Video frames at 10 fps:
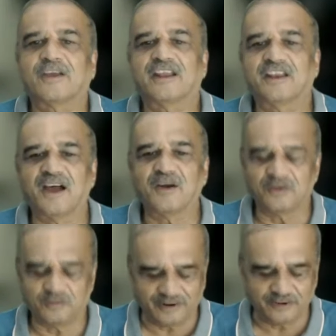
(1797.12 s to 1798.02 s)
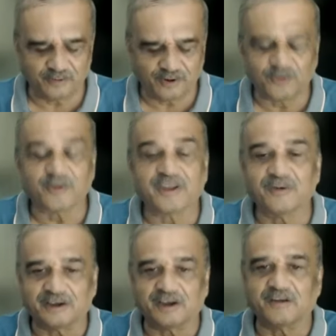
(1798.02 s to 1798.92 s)
Okay, now when you want to
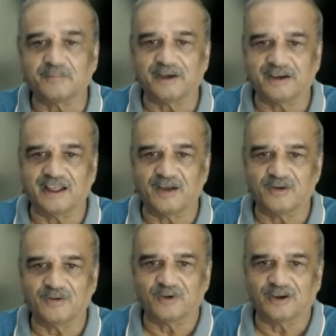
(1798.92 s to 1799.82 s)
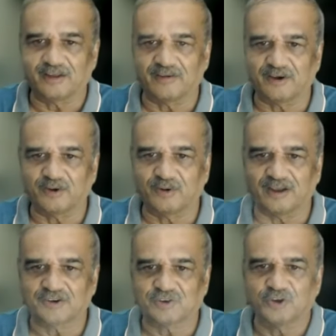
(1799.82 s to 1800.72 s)
give a treatment, now what I will do,
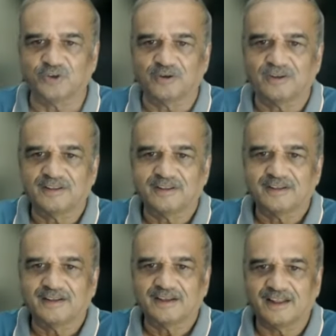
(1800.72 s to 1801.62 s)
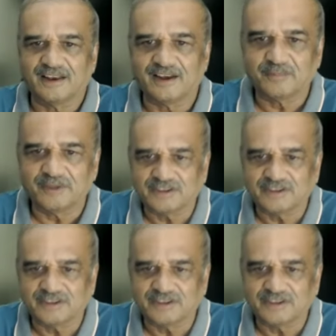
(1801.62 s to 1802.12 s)
I'll show you. And let me